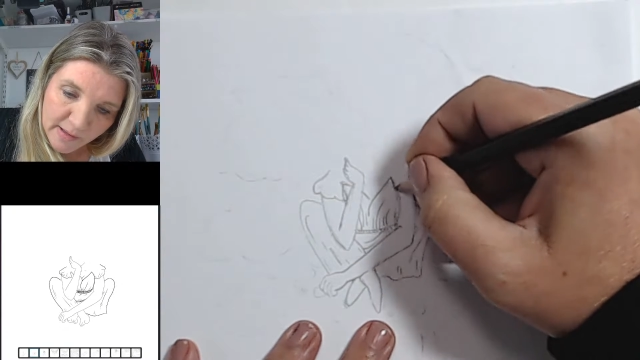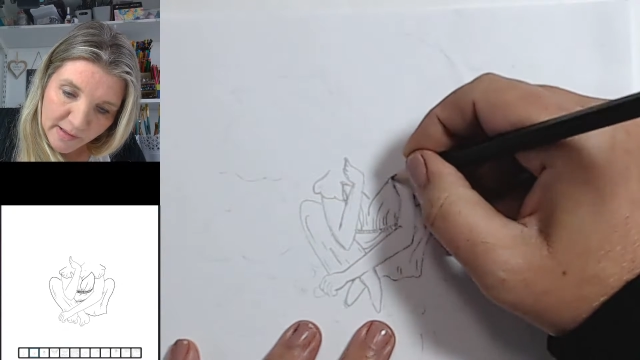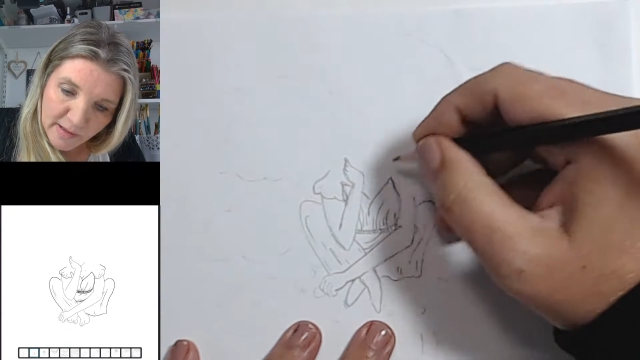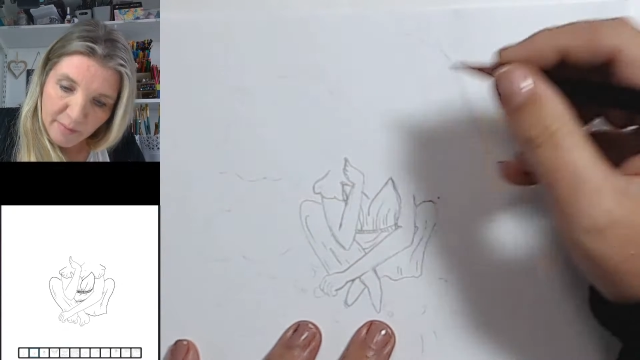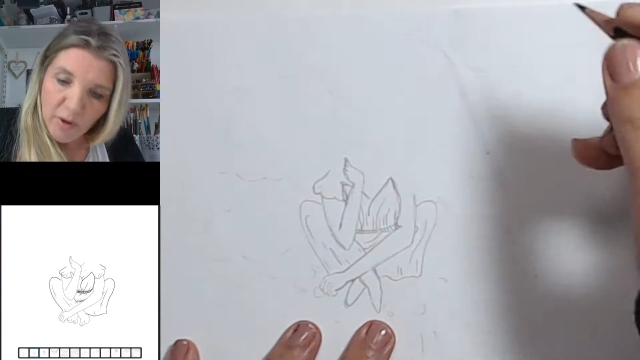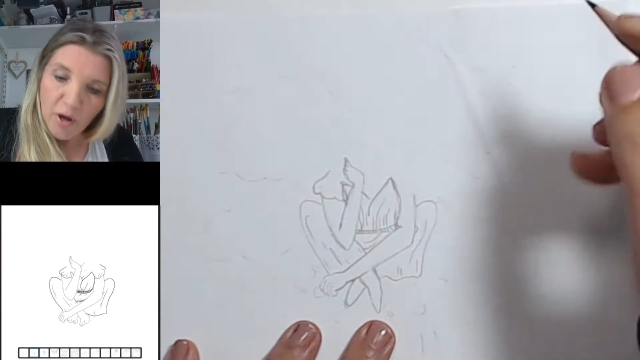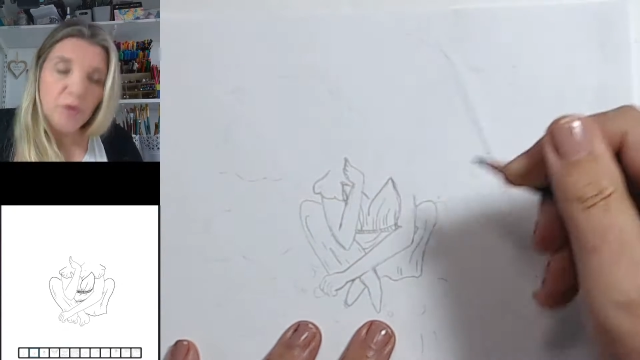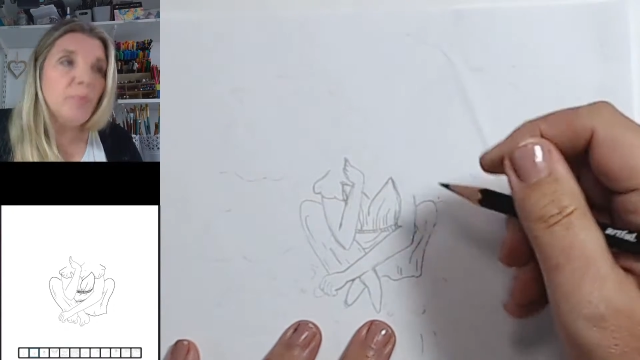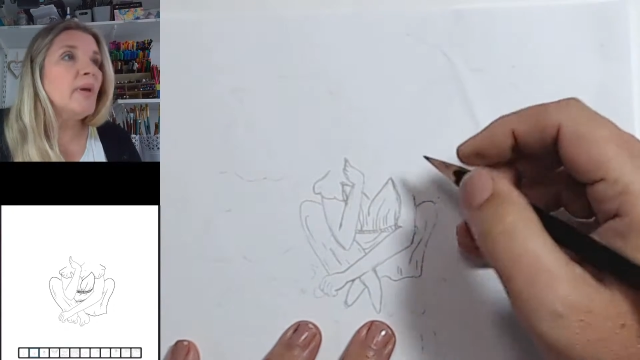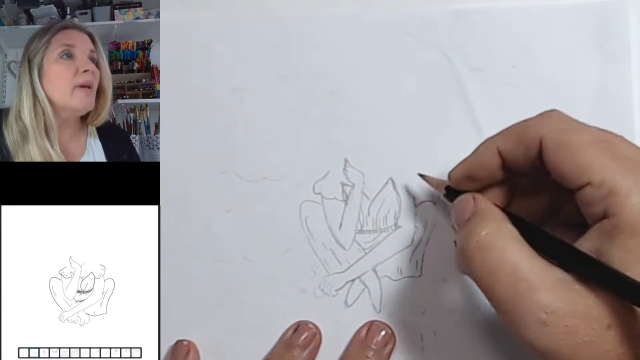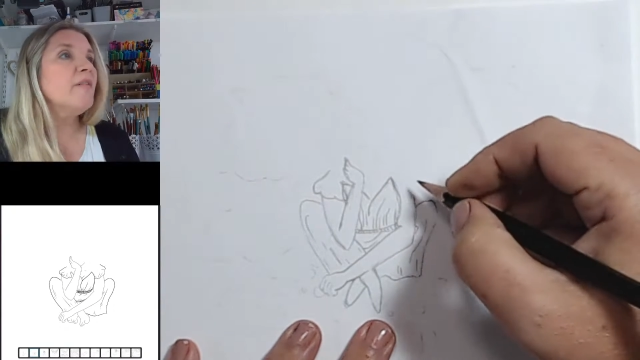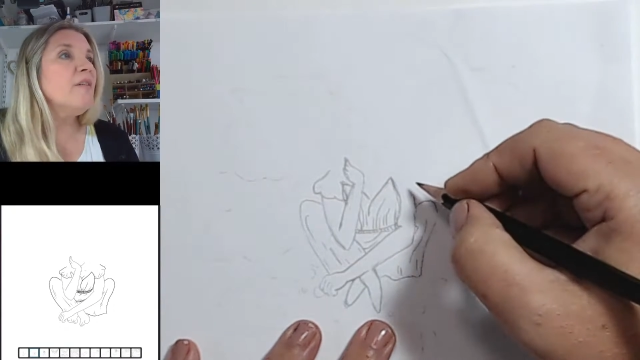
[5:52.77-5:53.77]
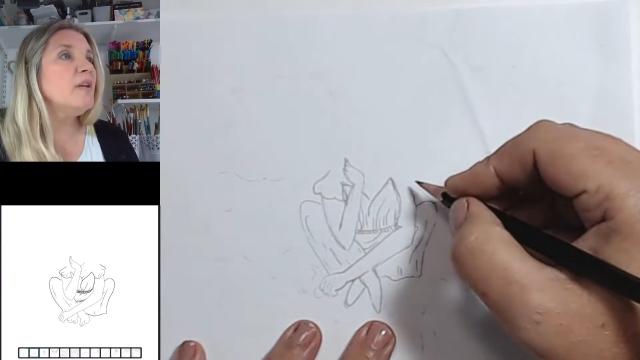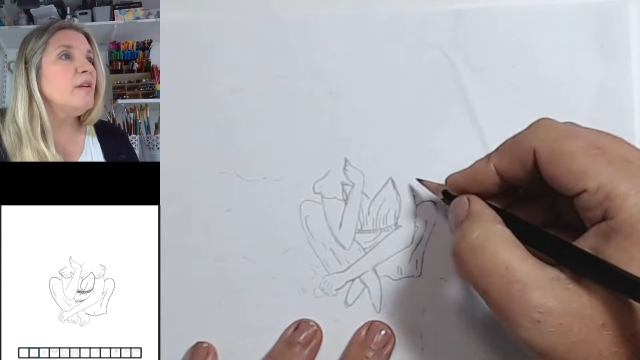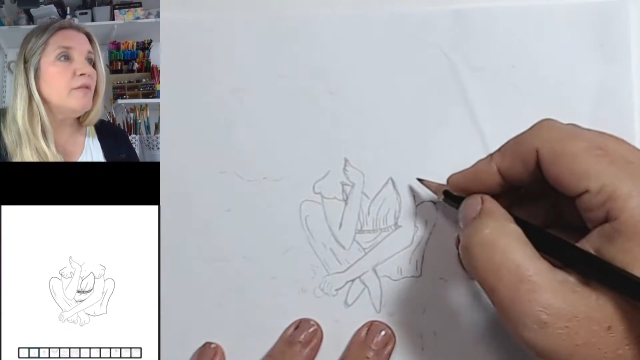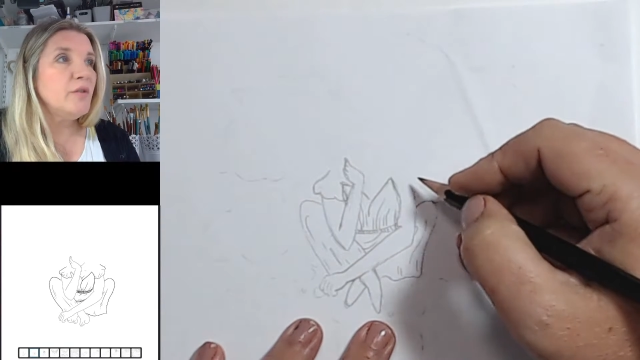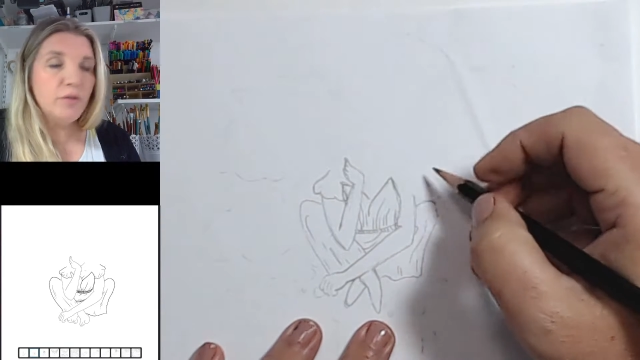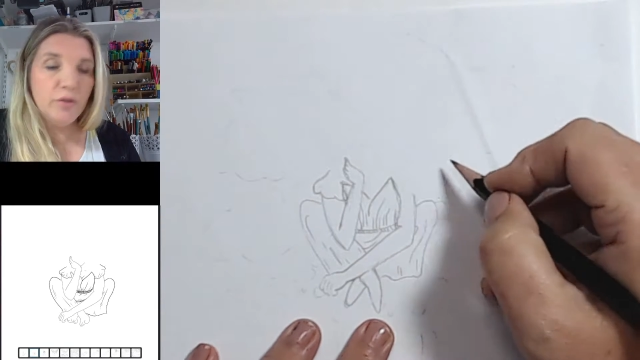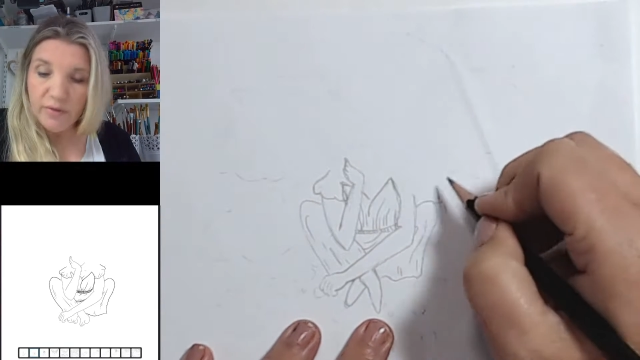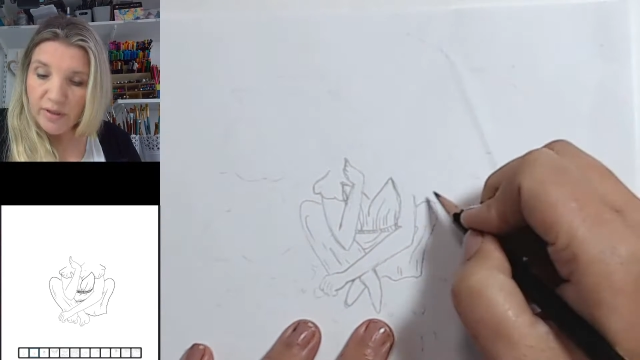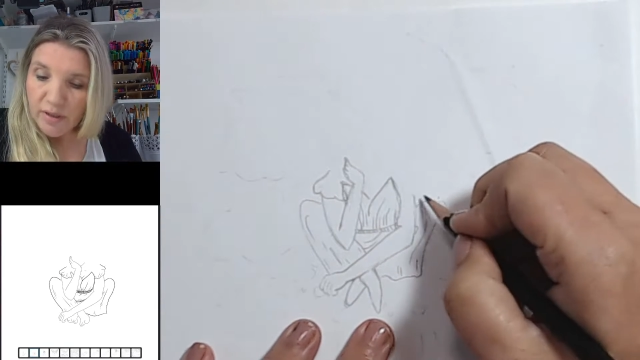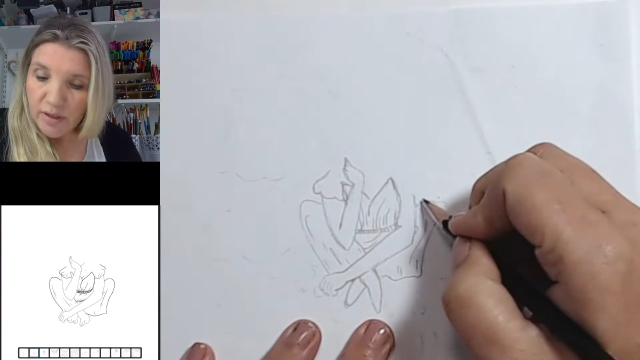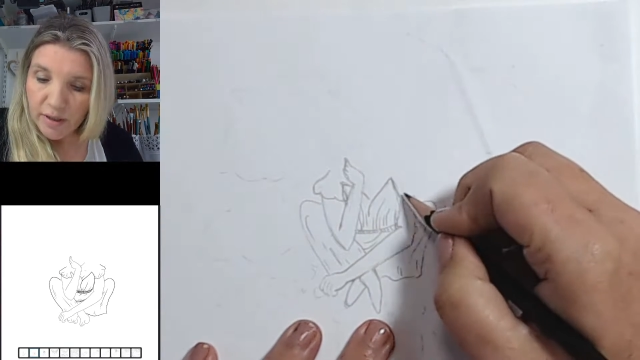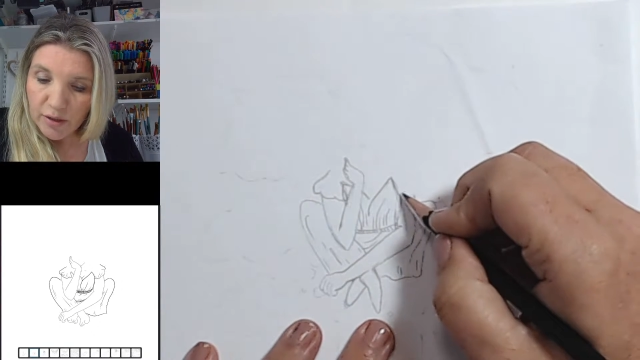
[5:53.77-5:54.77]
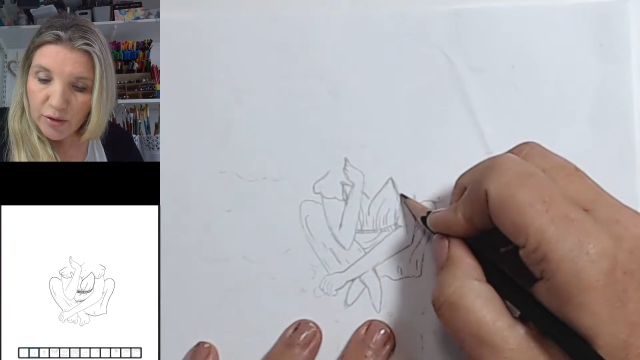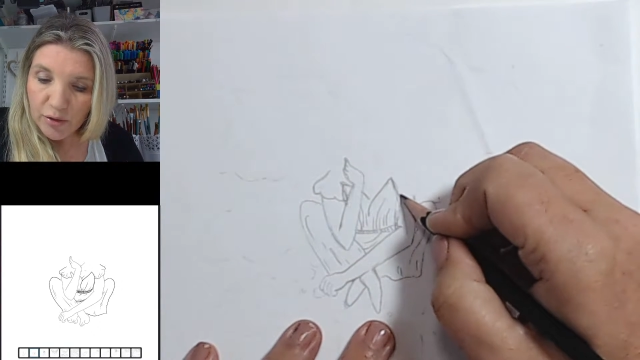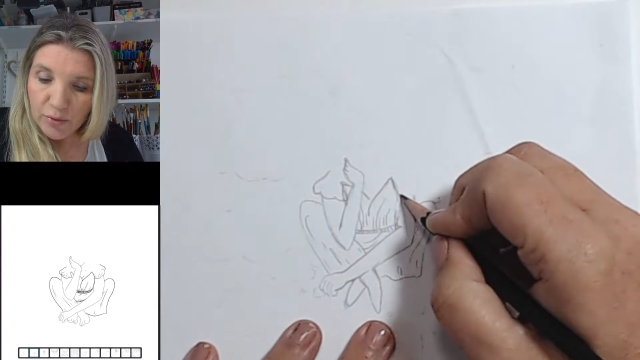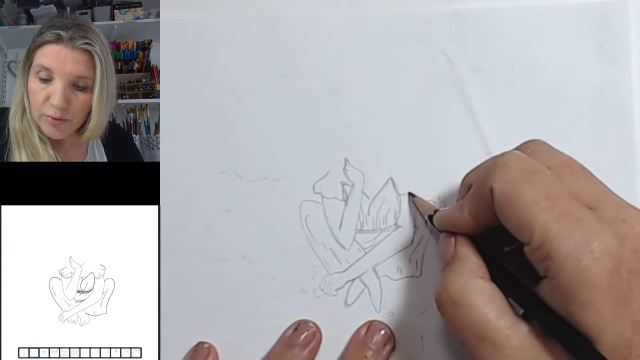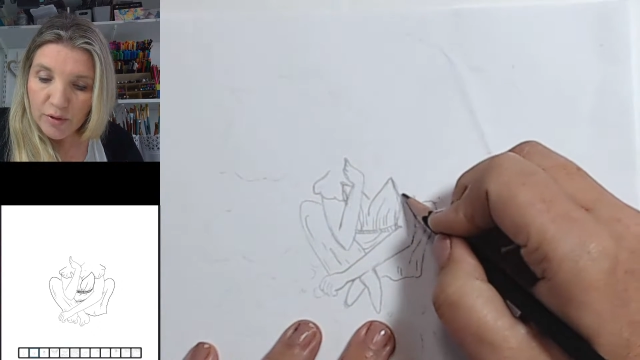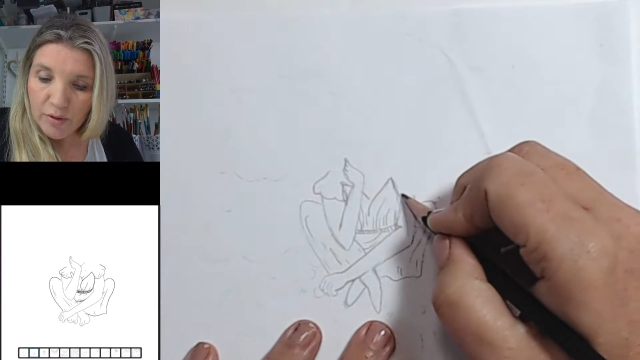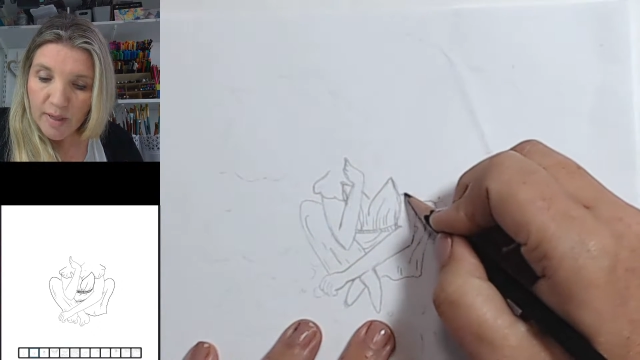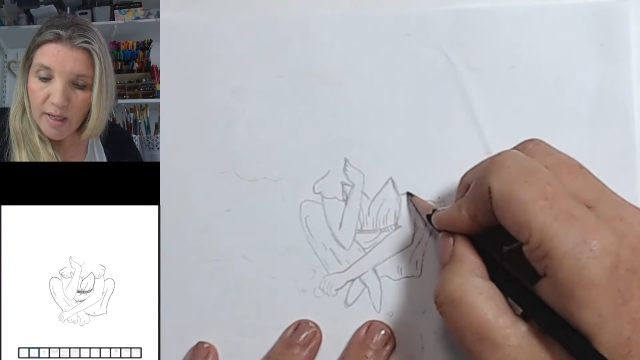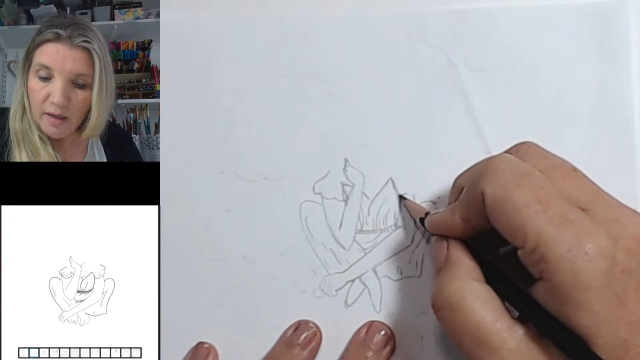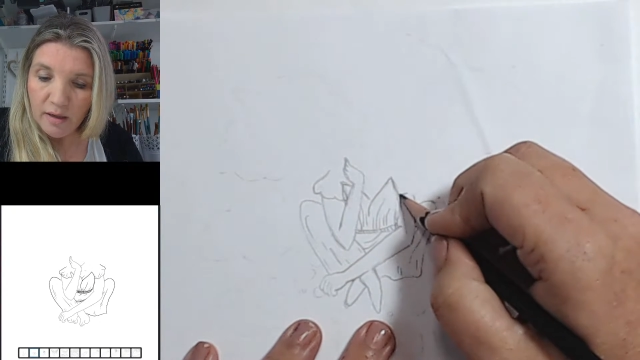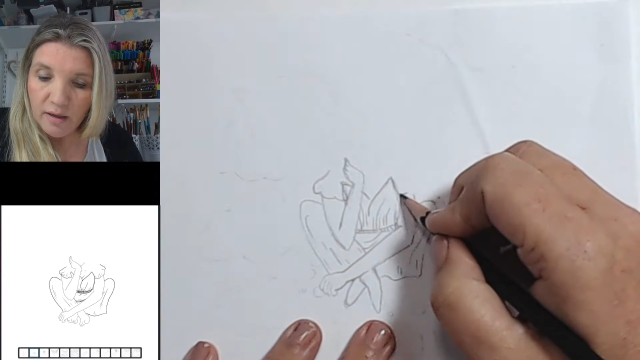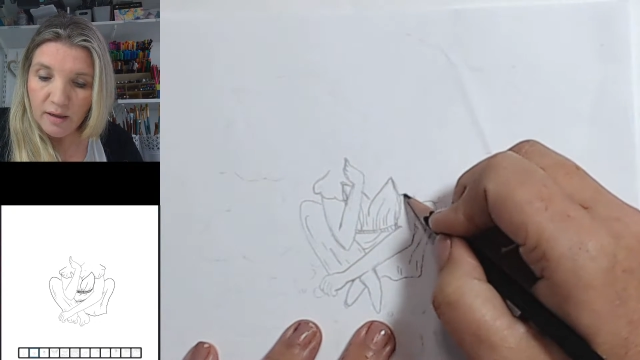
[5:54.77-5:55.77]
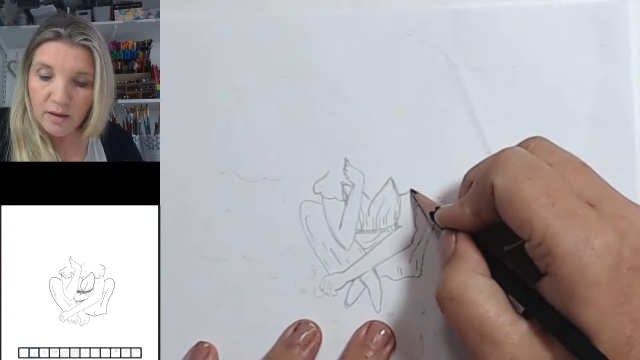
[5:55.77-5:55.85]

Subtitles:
I'm hoping if any of you do decide to talk to me,